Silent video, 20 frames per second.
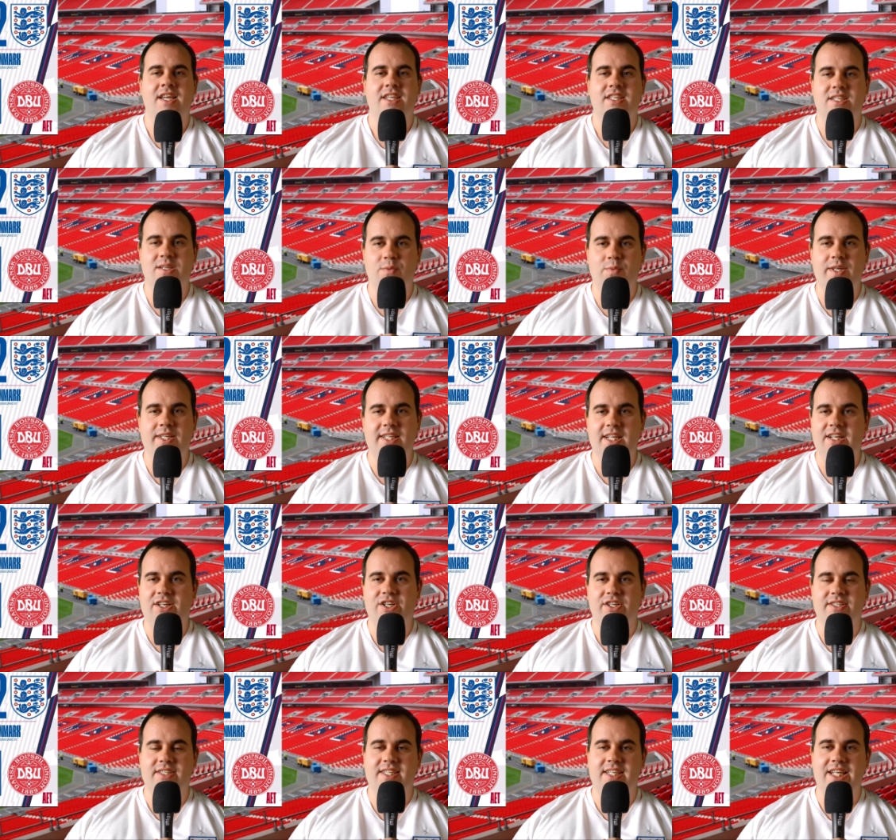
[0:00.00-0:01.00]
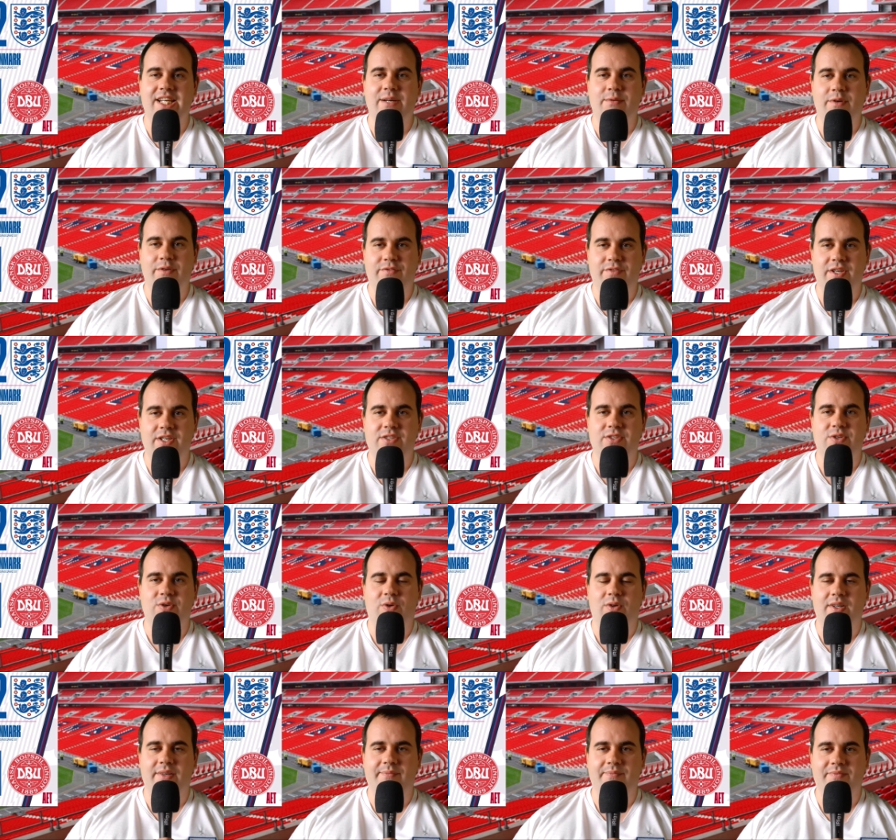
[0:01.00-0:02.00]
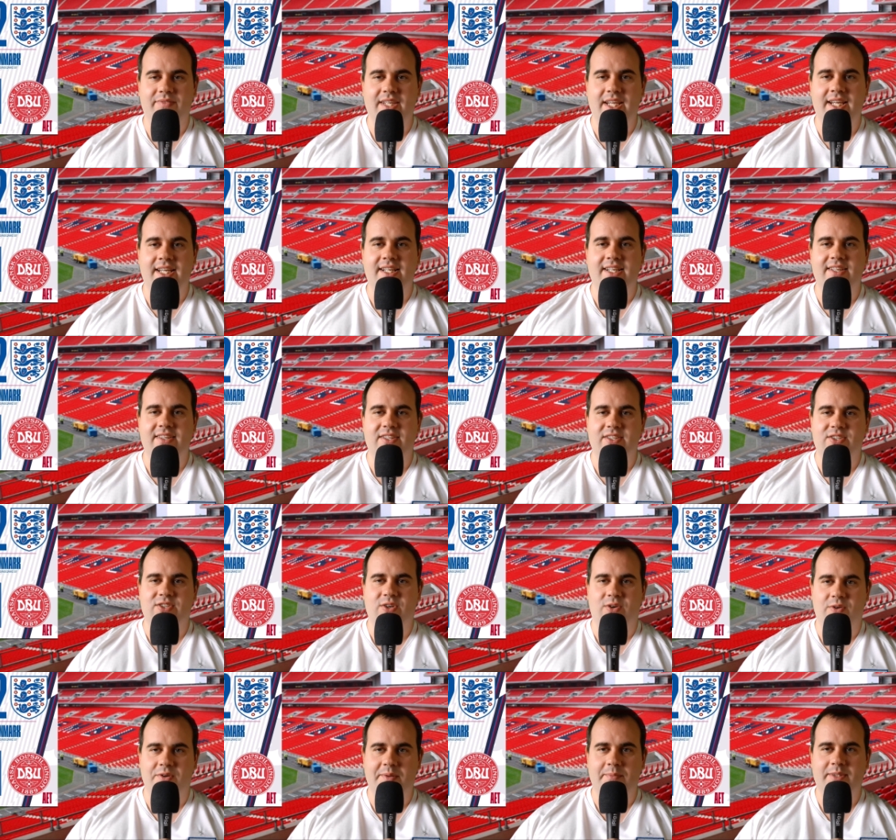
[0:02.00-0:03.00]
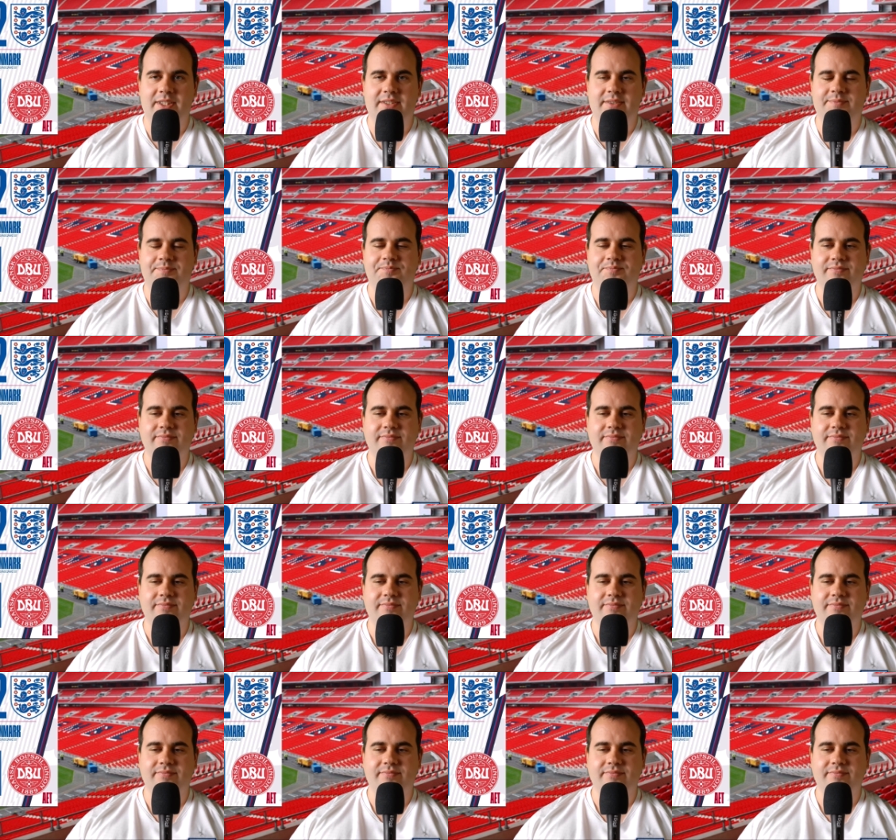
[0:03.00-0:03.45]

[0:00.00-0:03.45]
So we did concede our first goal in the tournament.